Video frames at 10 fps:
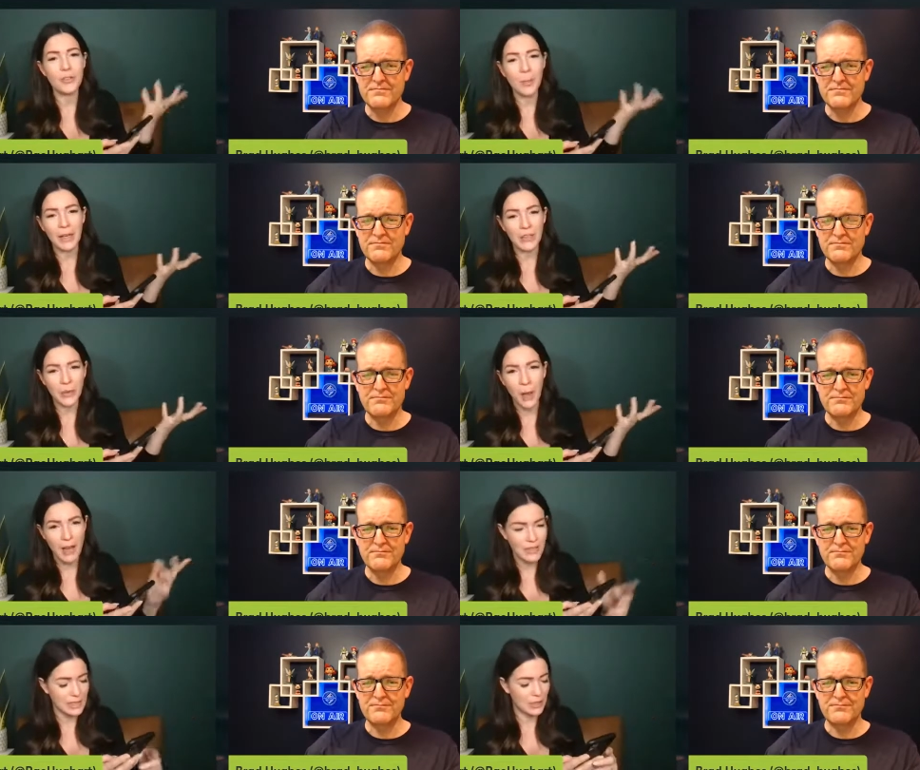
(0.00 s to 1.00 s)
Speaker 1: so many of you
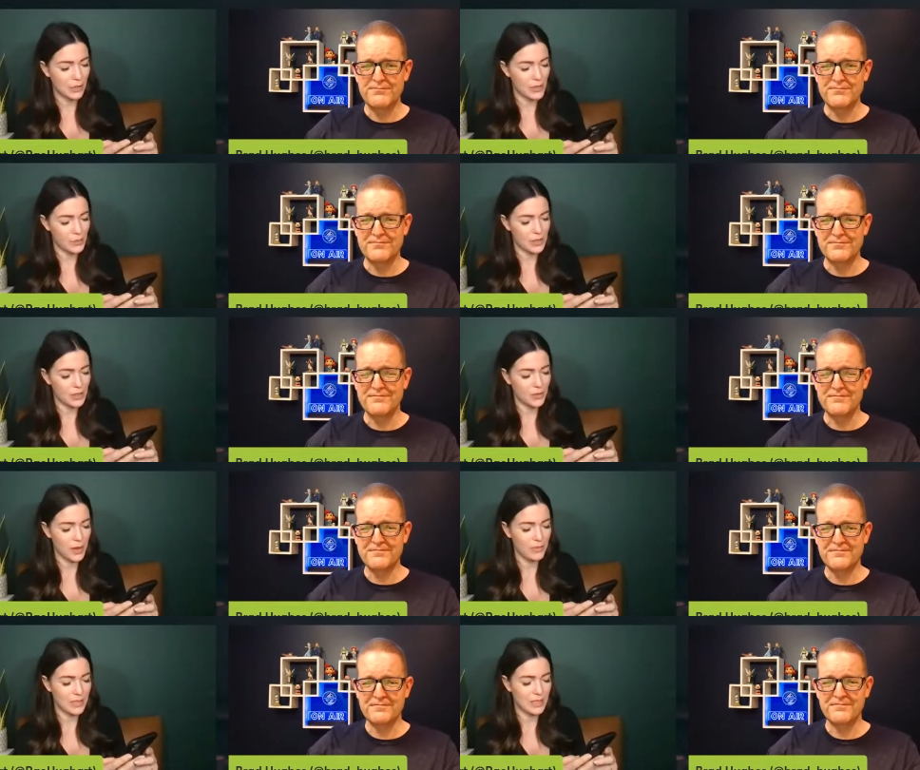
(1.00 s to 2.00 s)
obviously know that we do
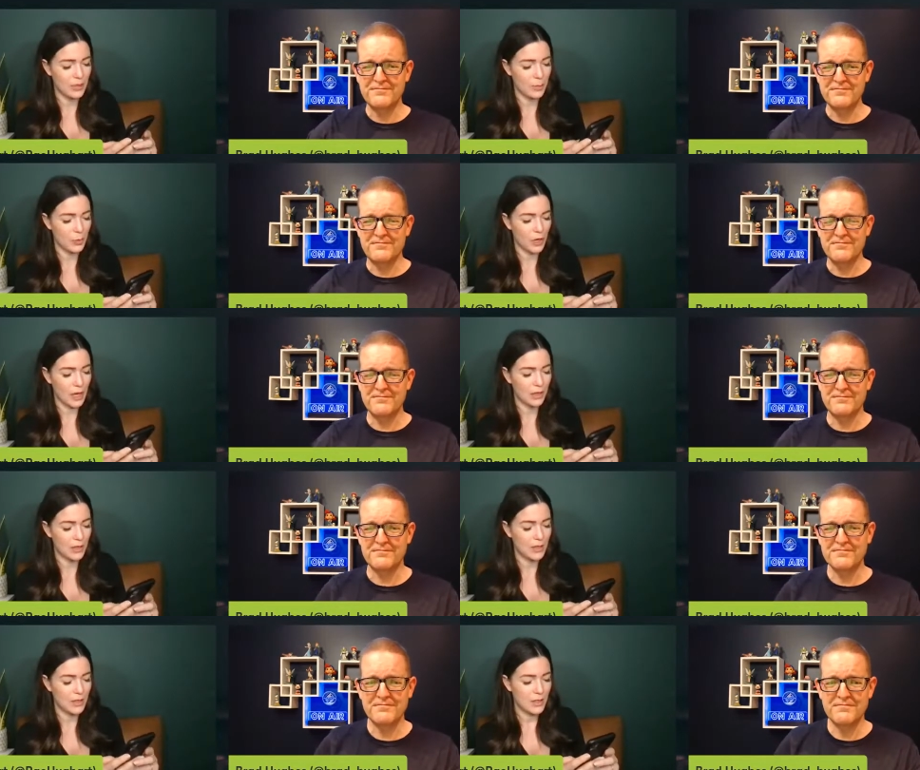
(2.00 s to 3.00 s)
every single morning.
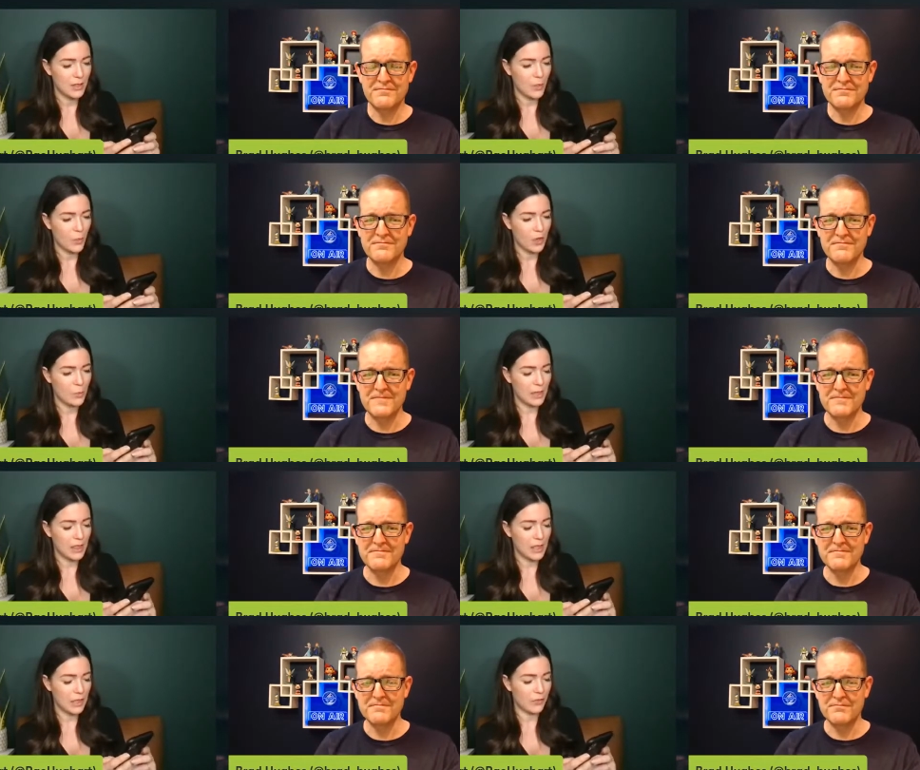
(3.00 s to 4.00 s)
What are we
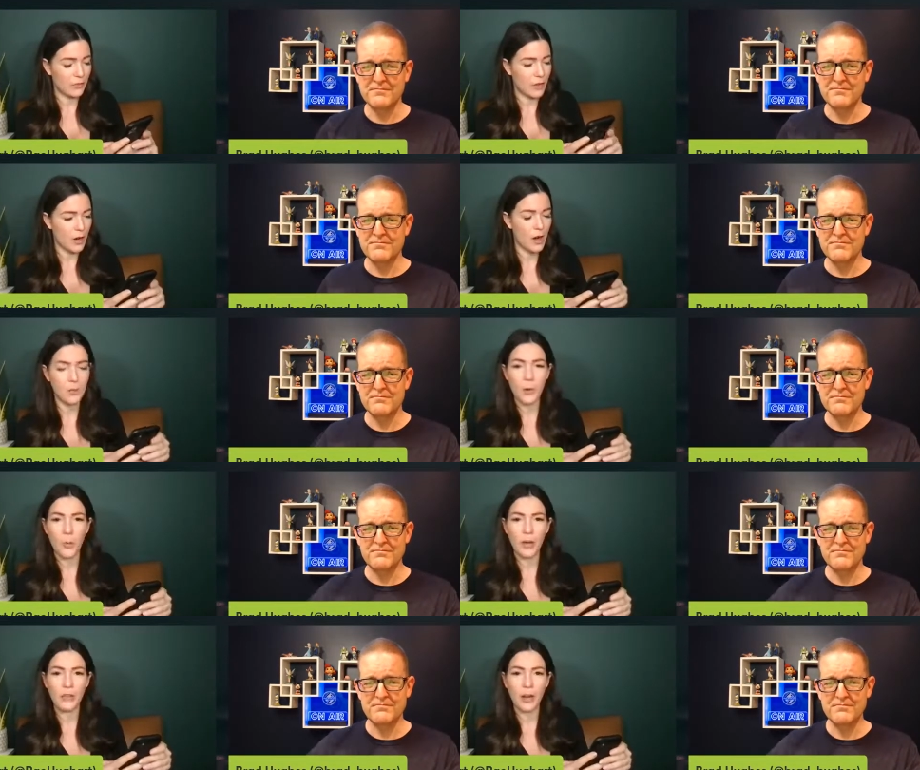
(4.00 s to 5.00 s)
thinking for our
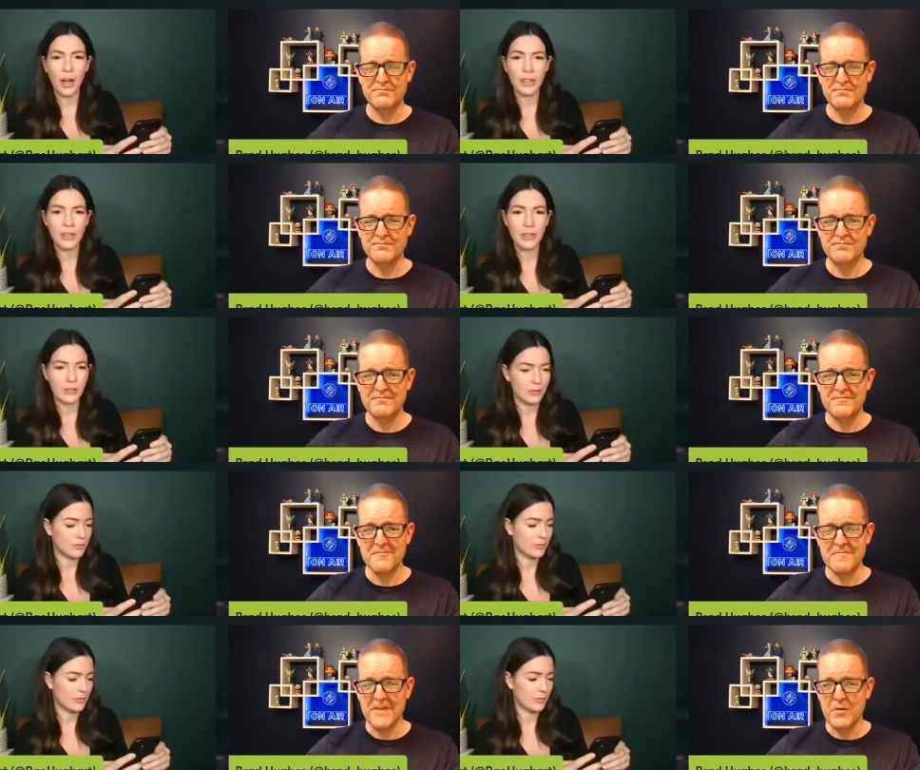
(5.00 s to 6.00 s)
moment of gratitude?
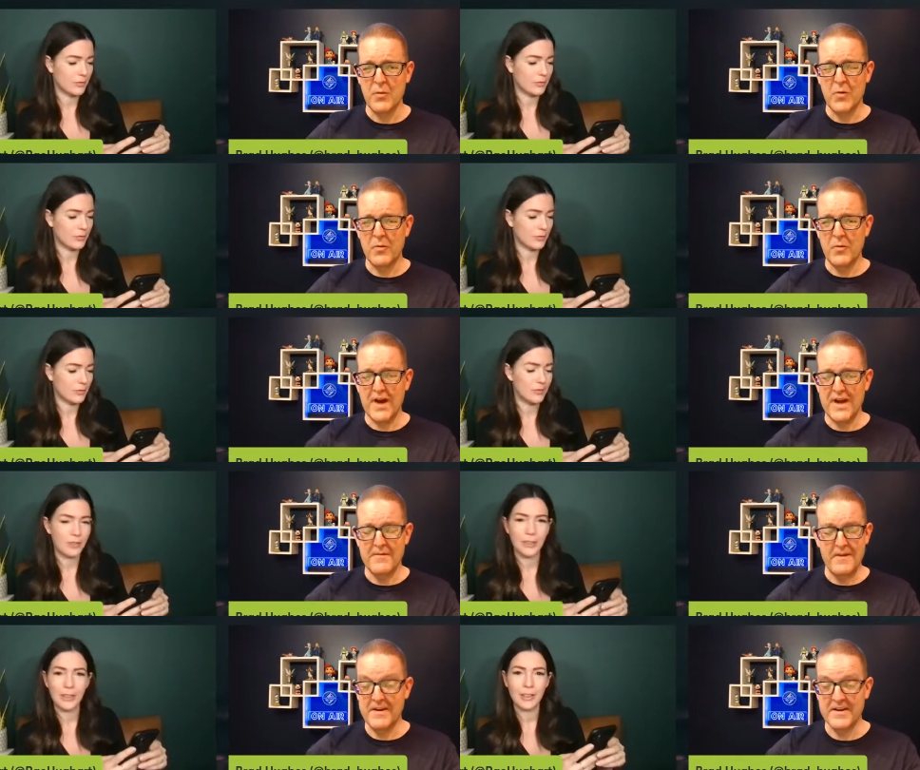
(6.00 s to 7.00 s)
Speaker 2: Well, uh, I've
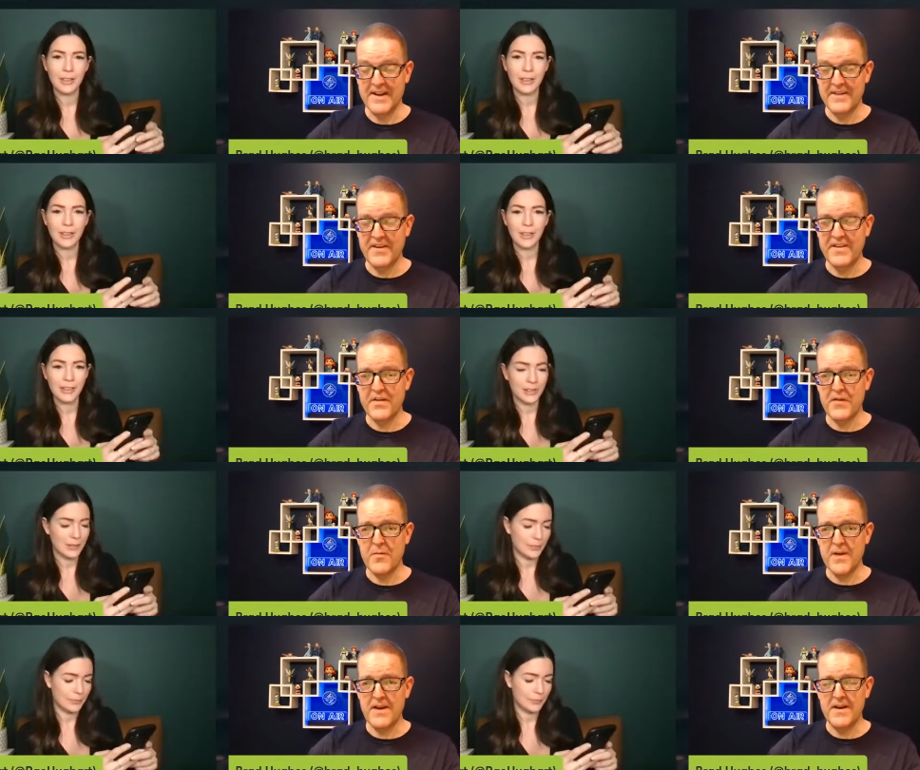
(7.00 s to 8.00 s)
it's easy for
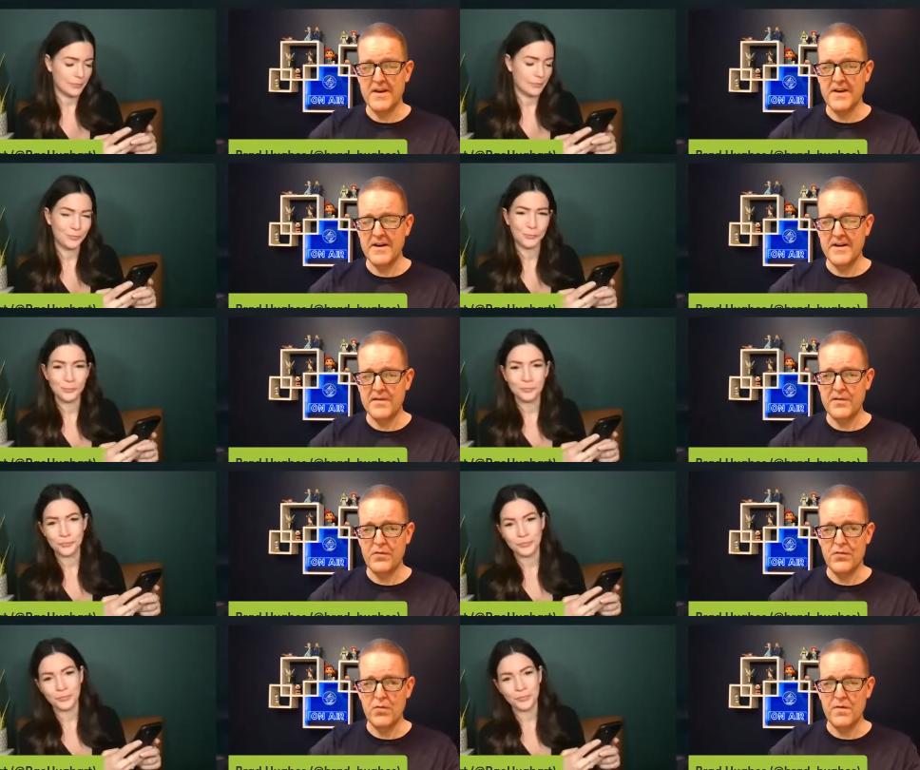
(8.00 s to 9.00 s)
me uh,
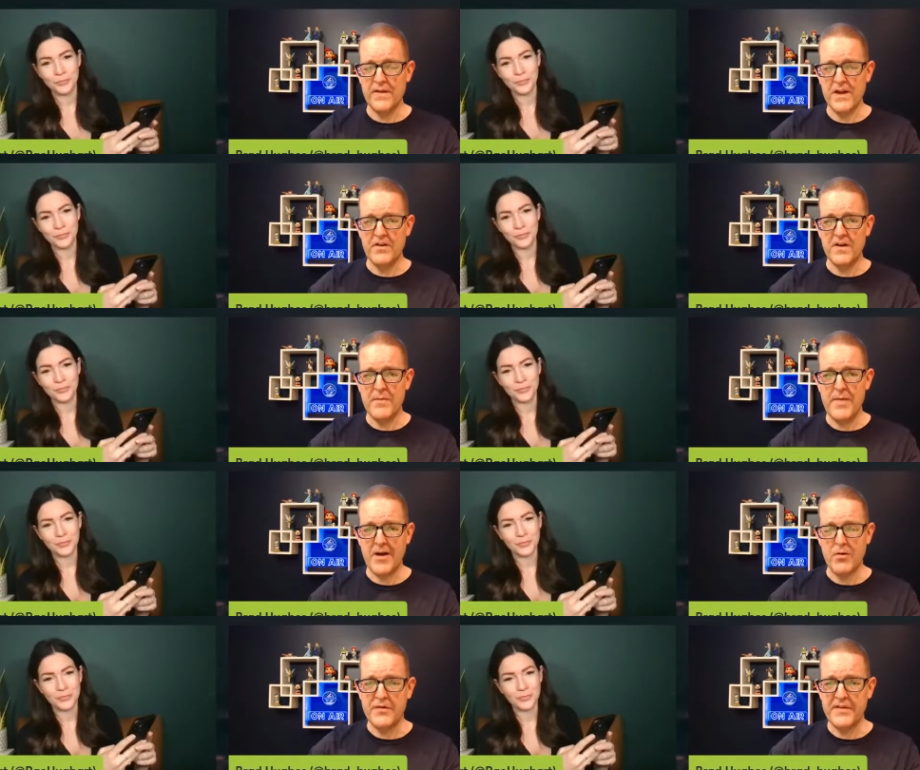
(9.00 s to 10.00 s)
to reflect on the power
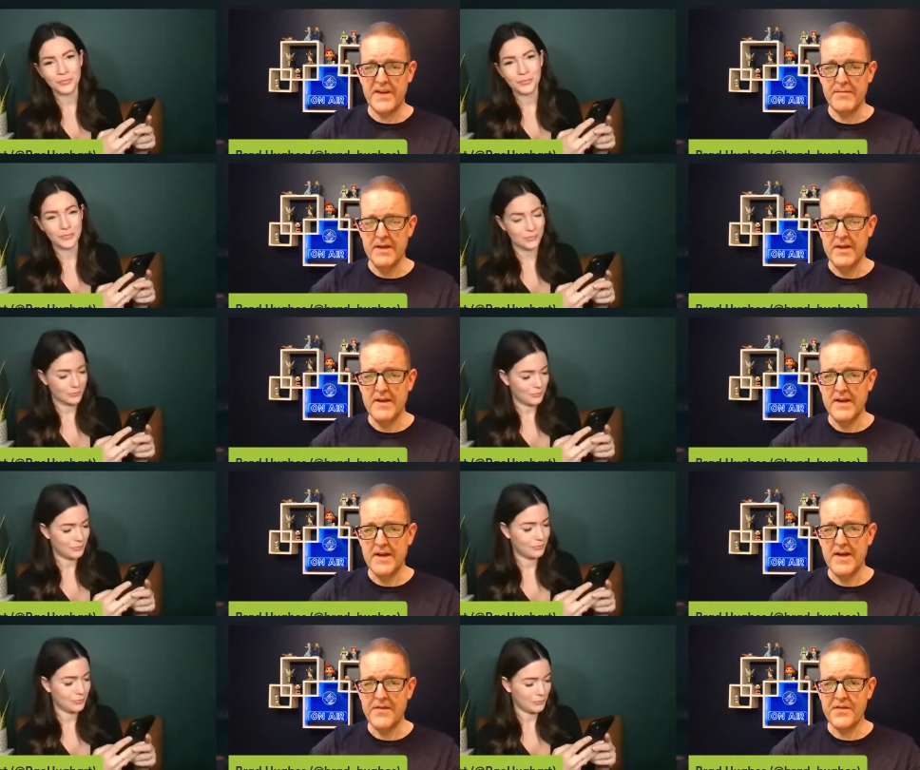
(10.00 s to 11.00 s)
of team uh,
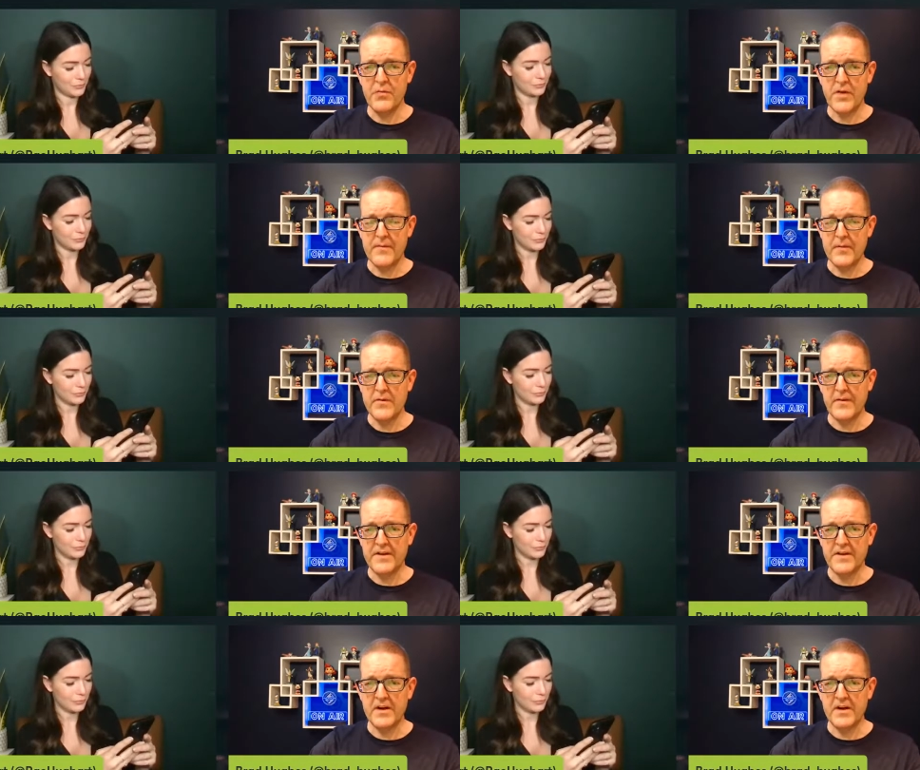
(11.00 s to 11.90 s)
and this is what I've been reflecting